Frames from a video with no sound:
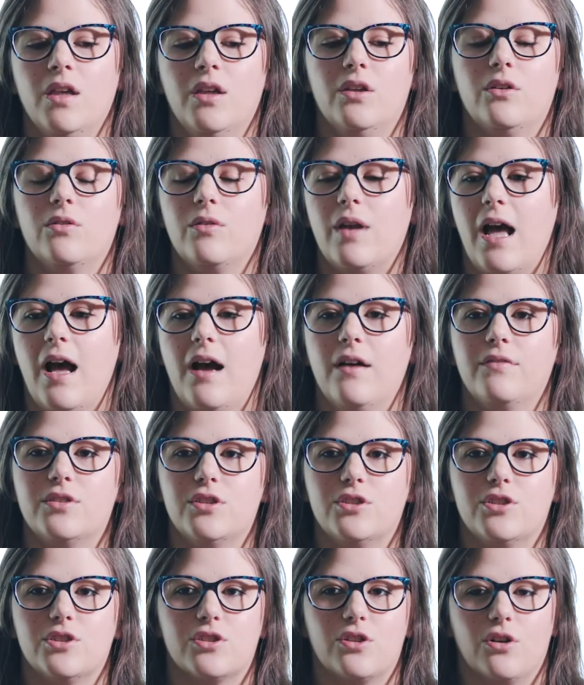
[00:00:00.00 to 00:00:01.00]
You don't have
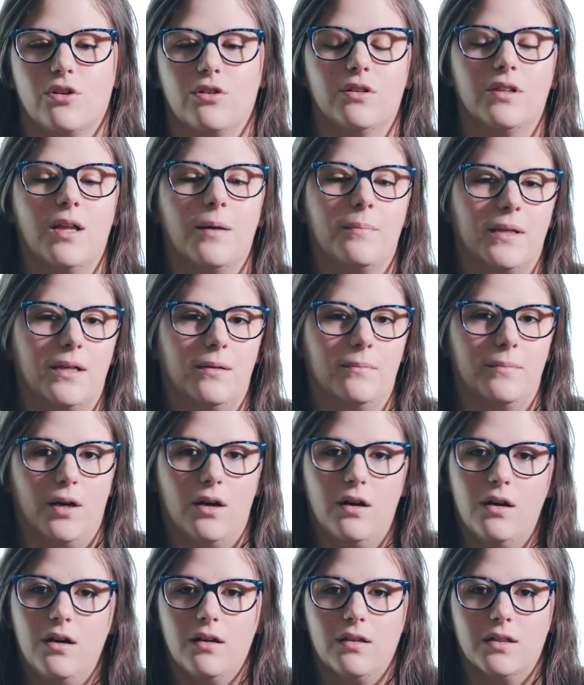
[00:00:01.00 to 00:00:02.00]
to just curl up in a
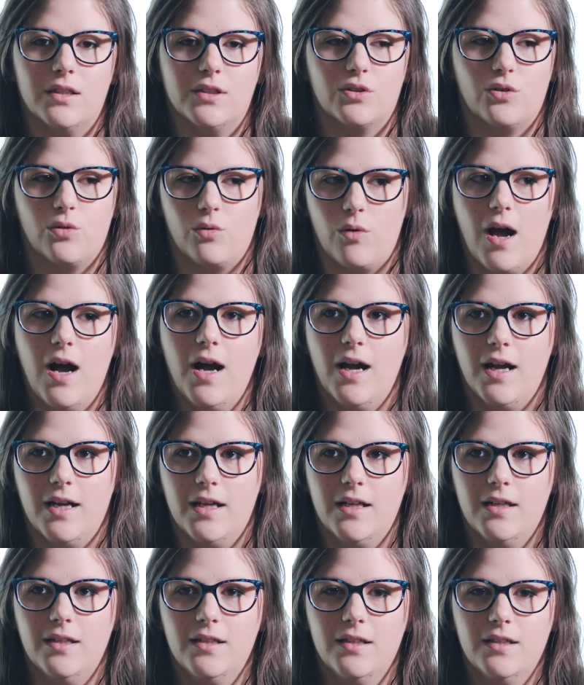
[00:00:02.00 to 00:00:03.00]
ball and
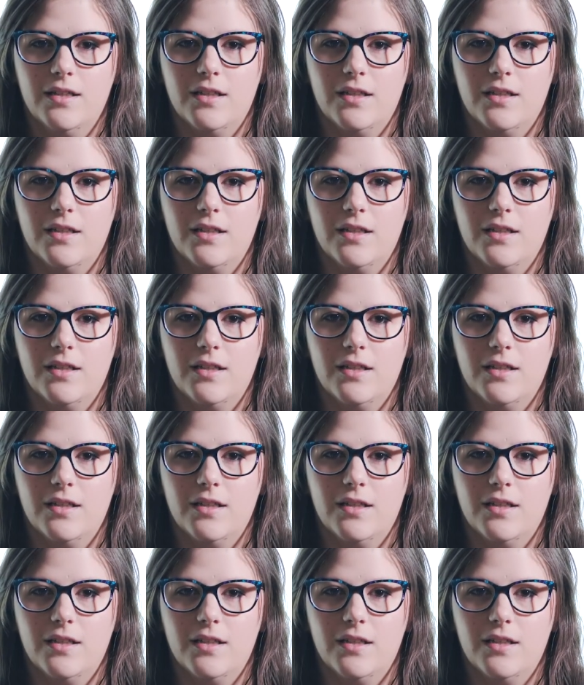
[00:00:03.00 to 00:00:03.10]
cry.